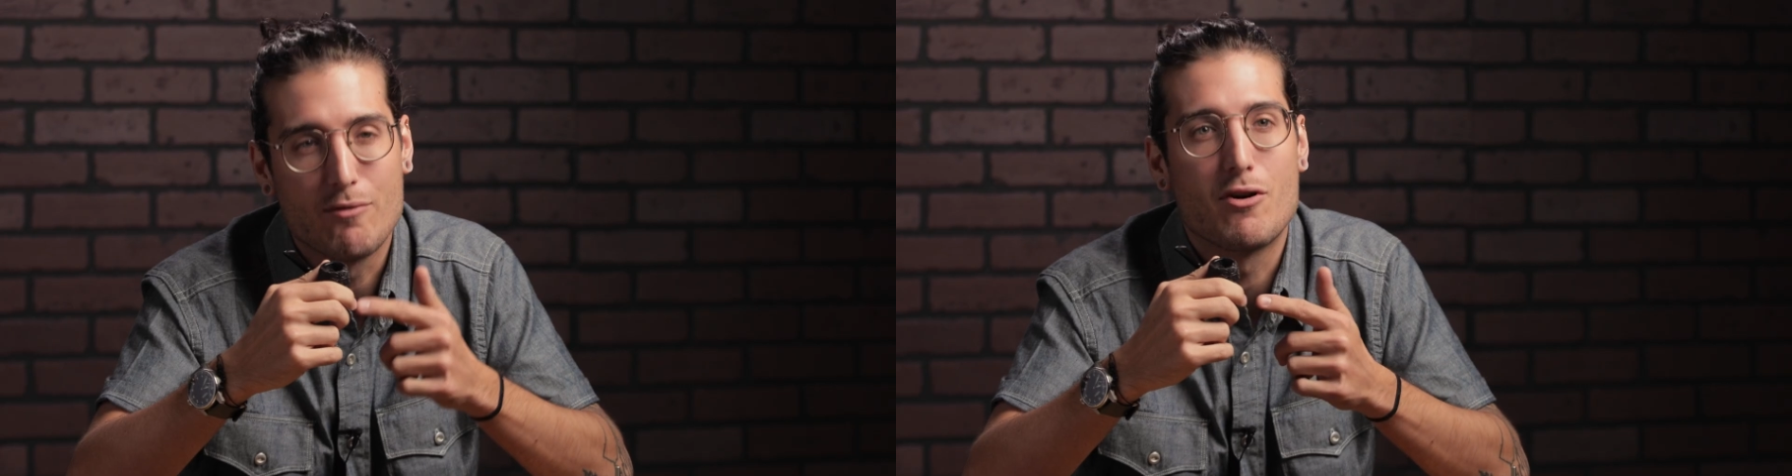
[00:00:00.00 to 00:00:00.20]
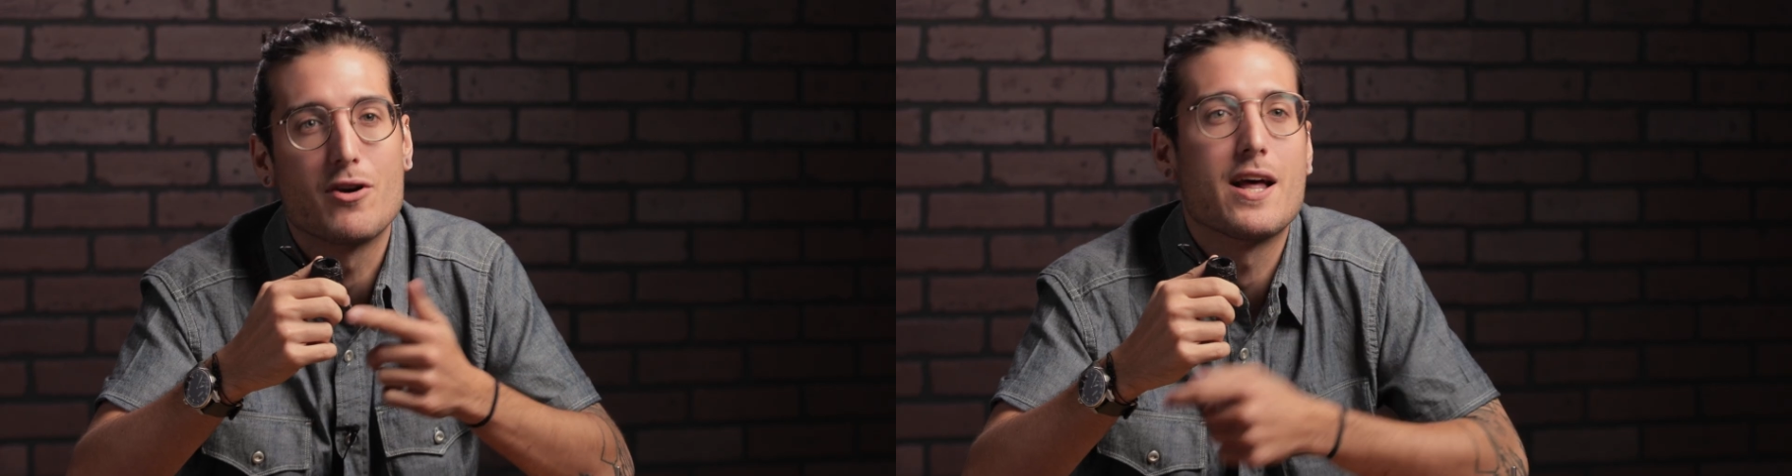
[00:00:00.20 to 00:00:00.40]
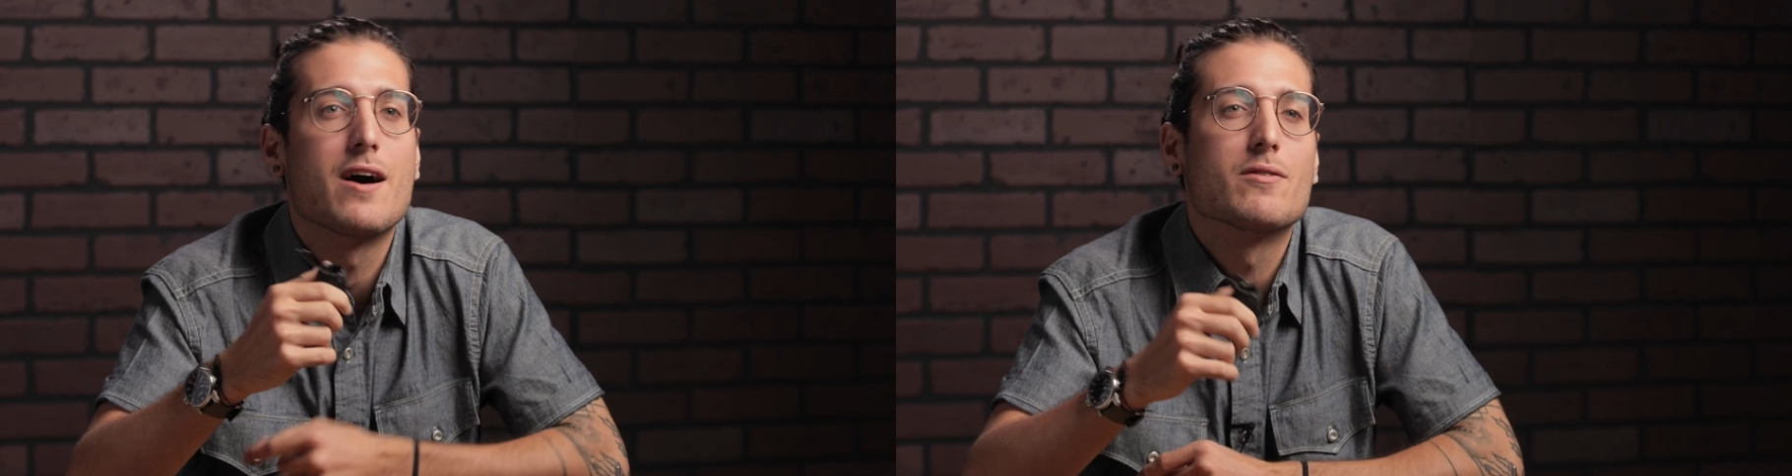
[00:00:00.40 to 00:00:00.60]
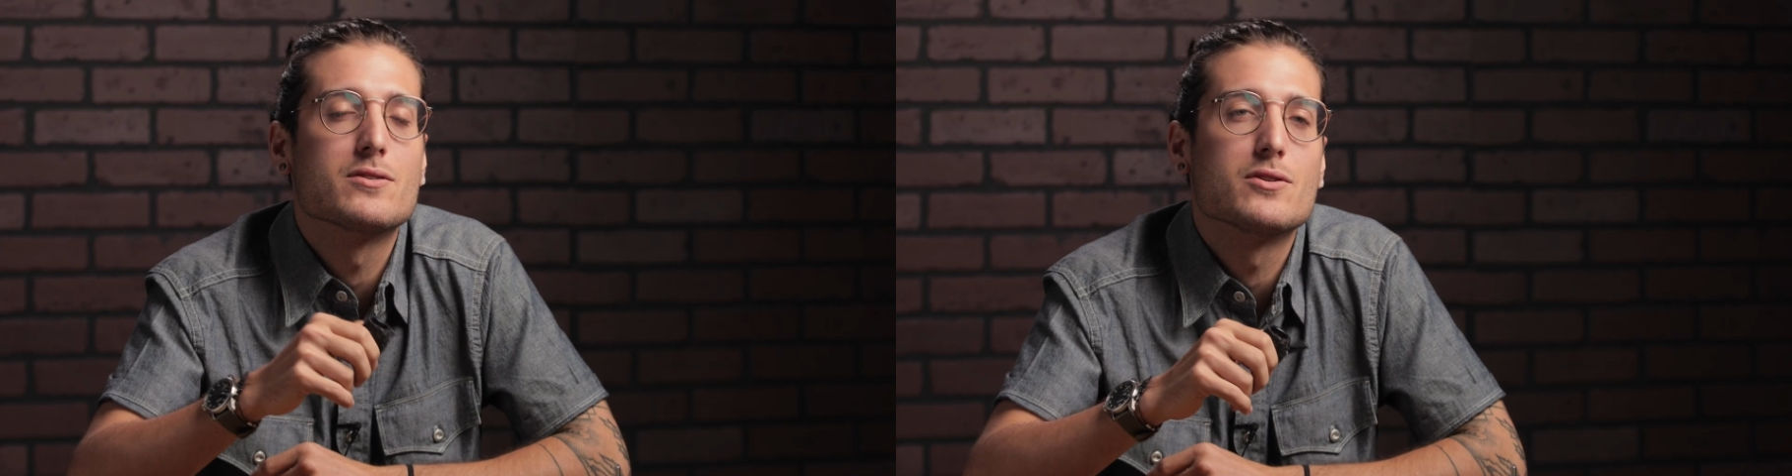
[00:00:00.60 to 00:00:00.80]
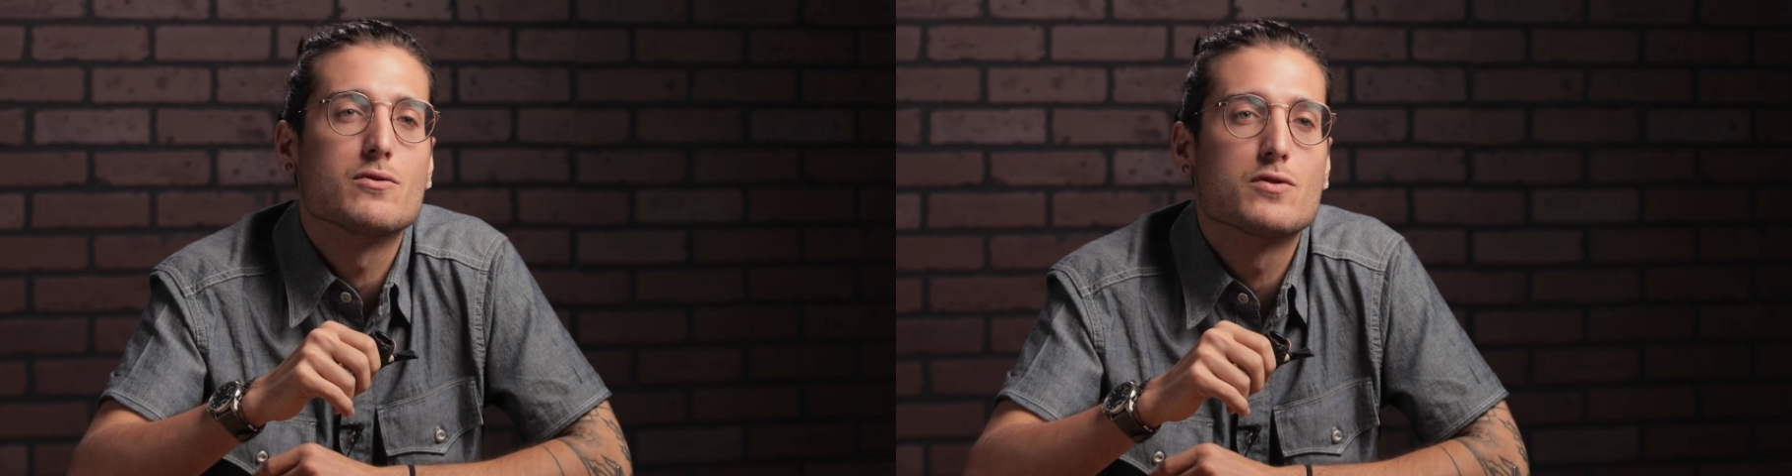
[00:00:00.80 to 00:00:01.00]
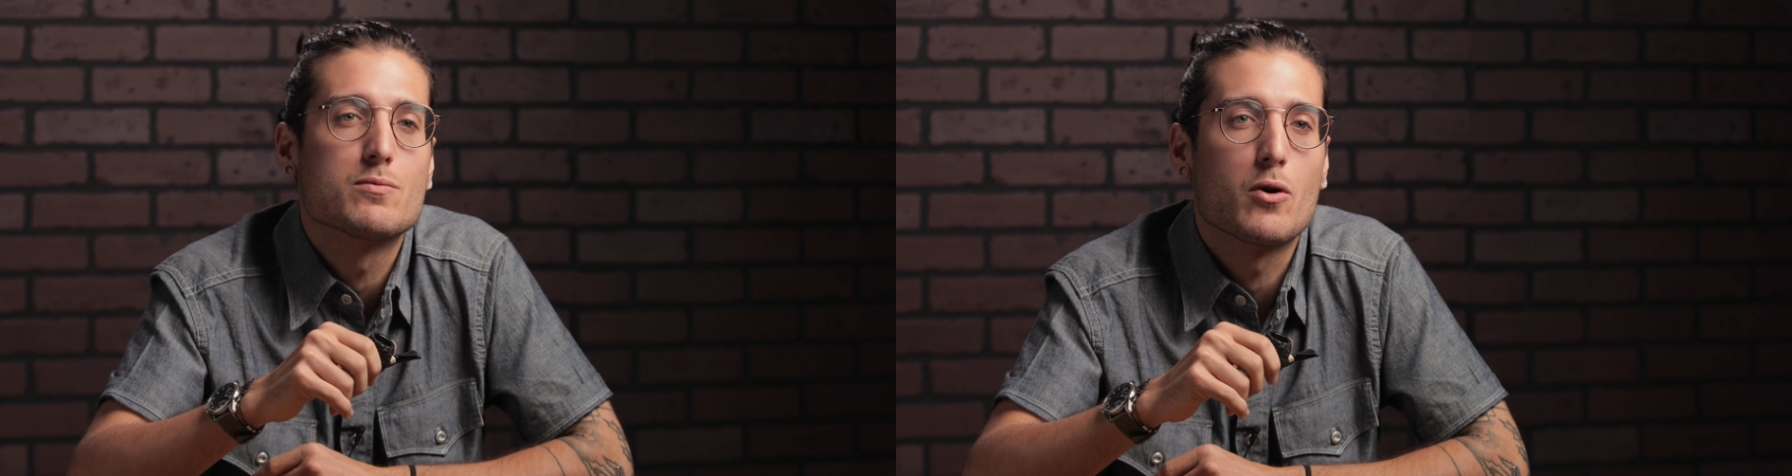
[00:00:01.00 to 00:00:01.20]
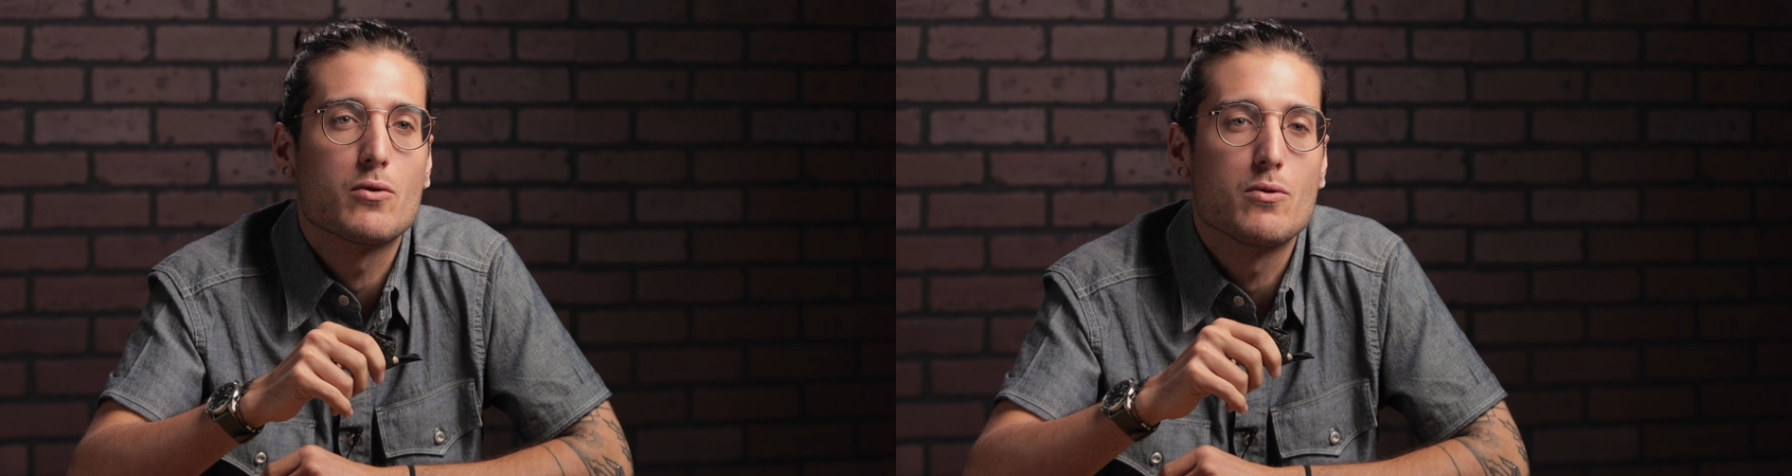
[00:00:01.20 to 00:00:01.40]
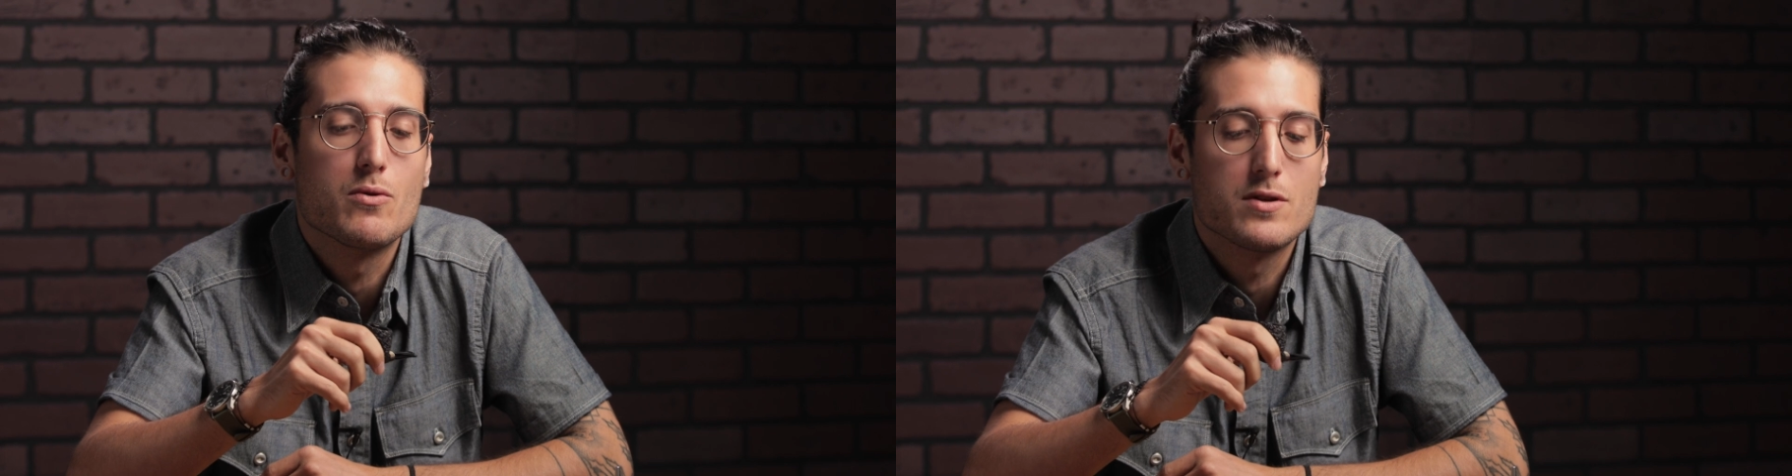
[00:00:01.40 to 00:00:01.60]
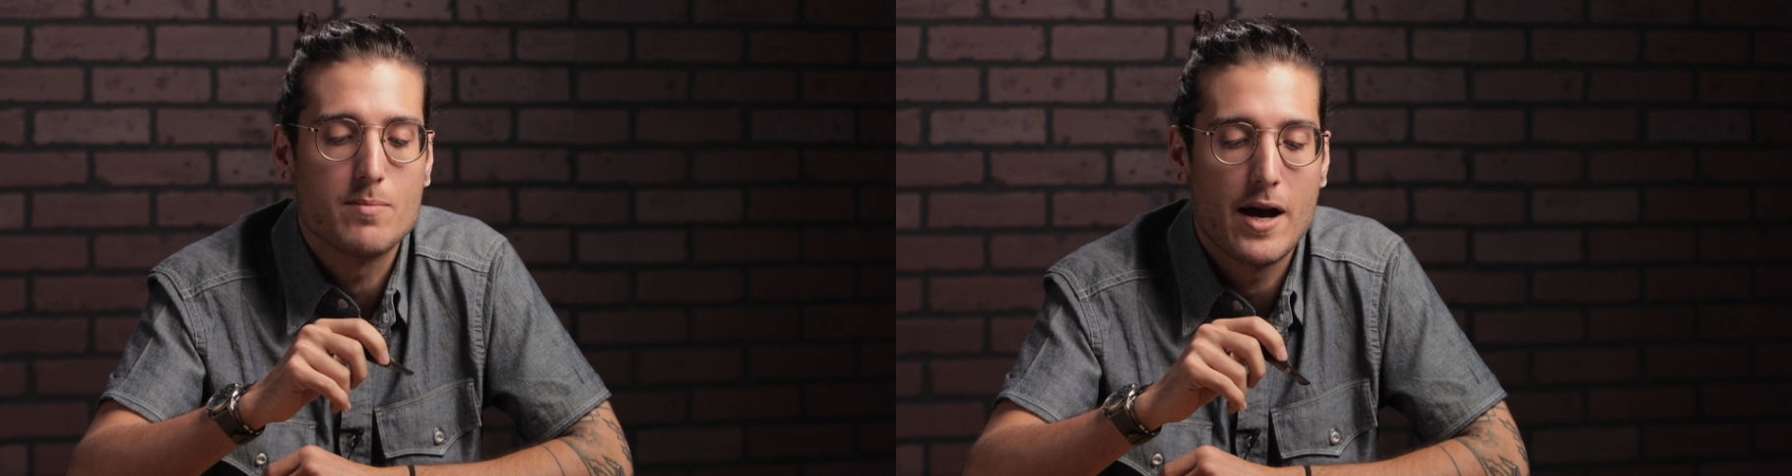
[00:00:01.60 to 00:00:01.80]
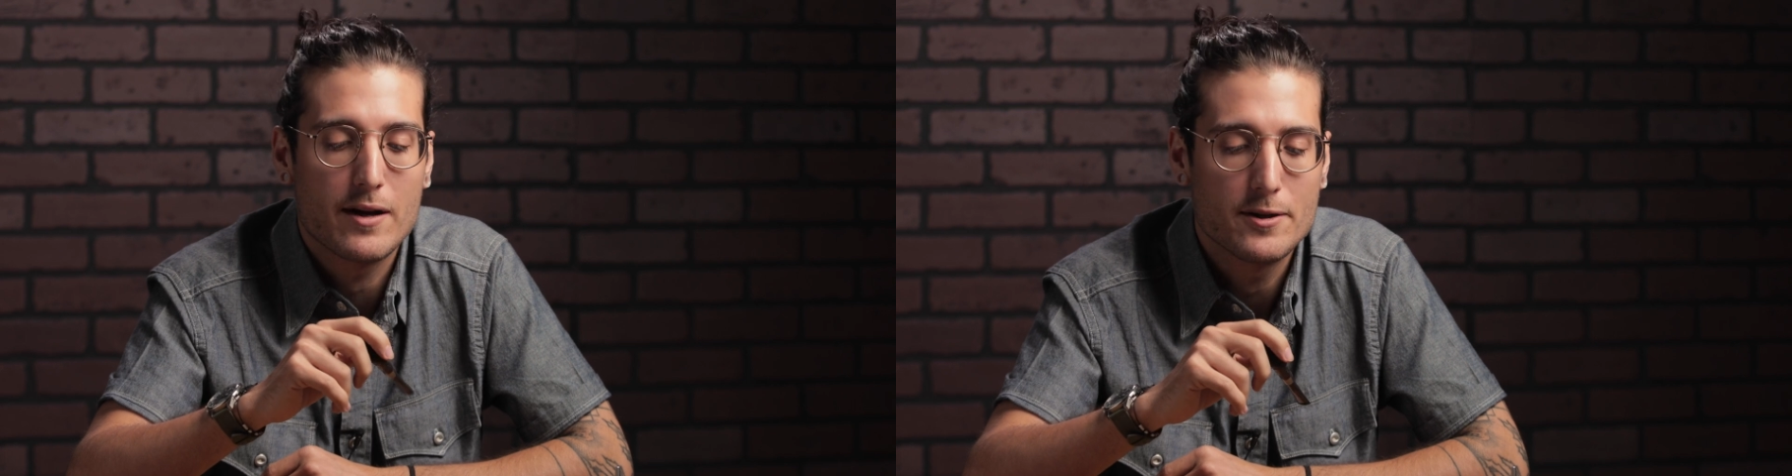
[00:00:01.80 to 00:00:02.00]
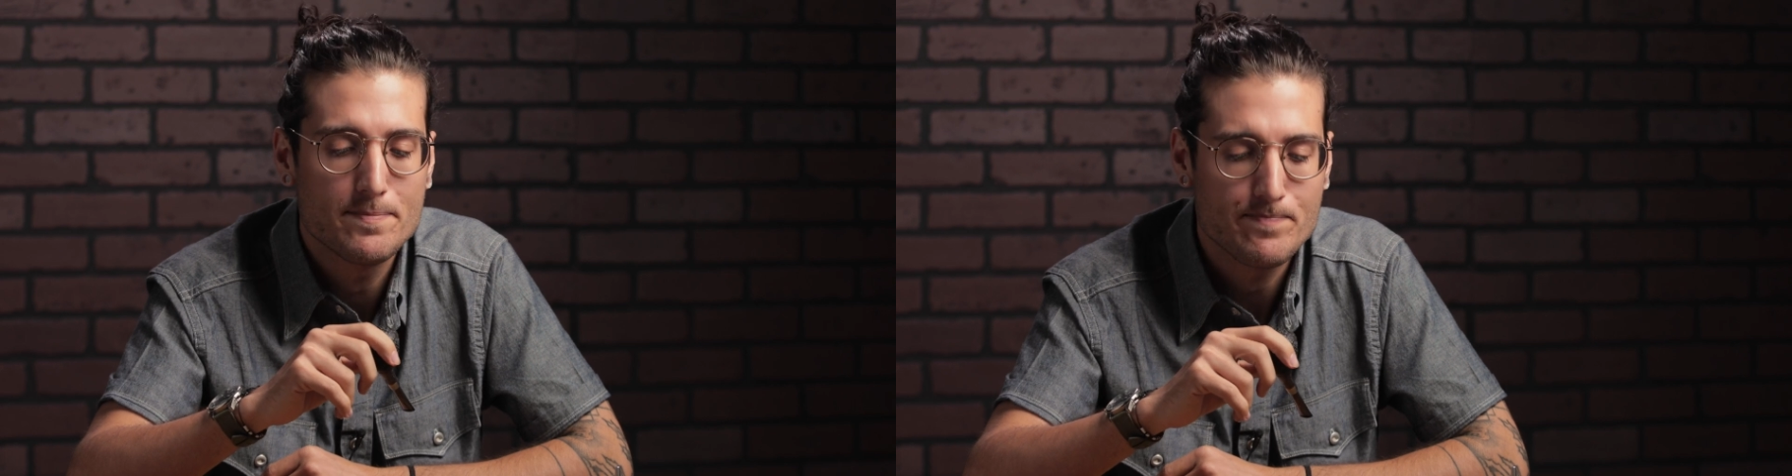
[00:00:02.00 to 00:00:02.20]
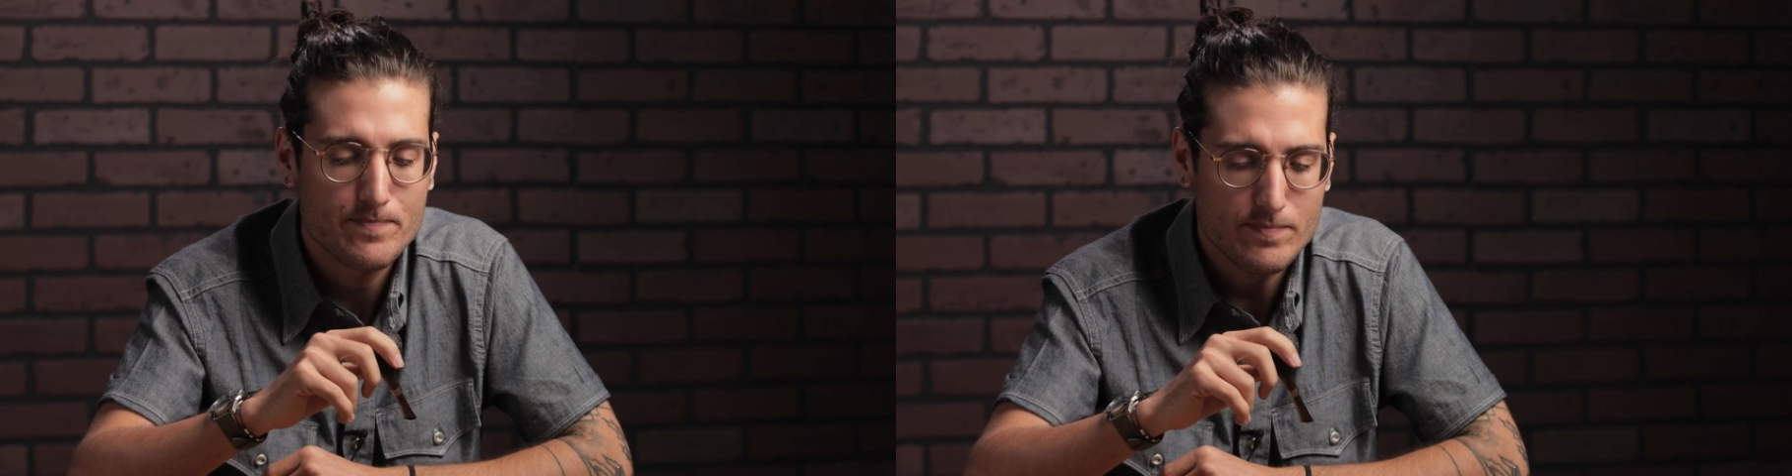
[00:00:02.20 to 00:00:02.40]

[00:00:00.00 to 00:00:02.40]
far down you've smoked through the tobacco.